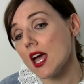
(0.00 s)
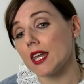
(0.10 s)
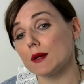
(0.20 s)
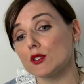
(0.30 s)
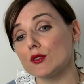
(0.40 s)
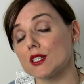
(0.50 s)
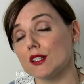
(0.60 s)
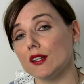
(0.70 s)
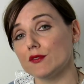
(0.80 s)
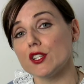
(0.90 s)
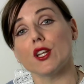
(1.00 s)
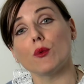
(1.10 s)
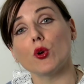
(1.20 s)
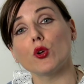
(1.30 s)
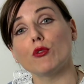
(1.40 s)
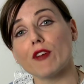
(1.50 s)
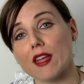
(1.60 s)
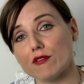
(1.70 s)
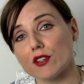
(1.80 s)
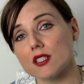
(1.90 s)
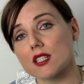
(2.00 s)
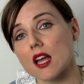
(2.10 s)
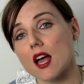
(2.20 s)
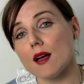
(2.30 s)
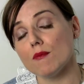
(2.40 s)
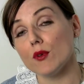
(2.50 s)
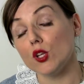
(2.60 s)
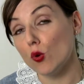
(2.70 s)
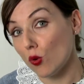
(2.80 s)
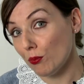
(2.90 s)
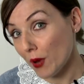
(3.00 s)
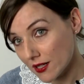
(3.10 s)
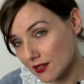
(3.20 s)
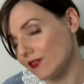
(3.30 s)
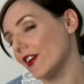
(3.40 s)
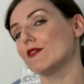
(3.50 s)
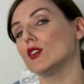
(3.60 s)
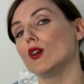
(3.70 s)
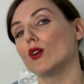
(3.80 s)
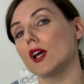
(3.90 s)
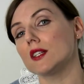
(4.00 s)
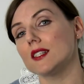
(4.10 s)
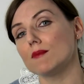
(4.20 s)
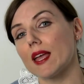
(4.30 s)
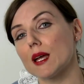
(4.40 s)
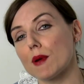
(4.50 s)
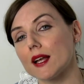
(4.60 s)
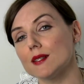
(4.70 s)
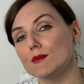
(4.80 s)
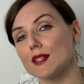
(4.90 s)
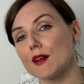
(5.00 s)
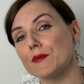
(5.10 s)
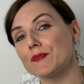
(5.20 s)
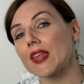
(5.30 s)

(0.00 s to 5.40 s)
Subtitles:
And I would also love to know what your favourite, your personal favourite long-lasting makeup items are.